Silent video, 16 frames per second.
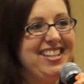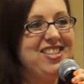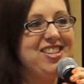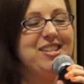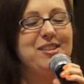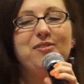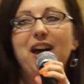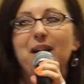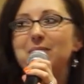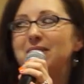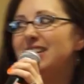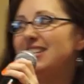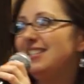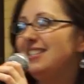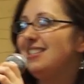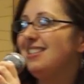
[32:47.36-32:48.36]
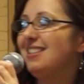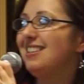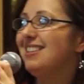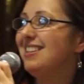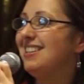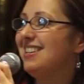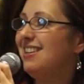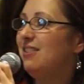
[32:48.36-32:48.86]
she's fabulous.
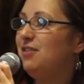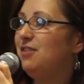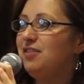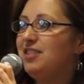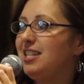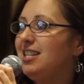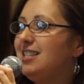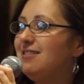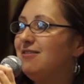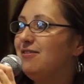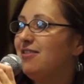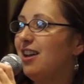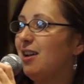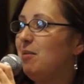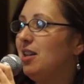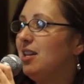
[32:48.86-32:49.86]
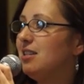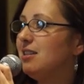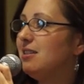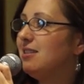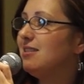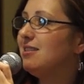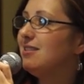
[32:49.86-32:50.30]
15 and fabulous.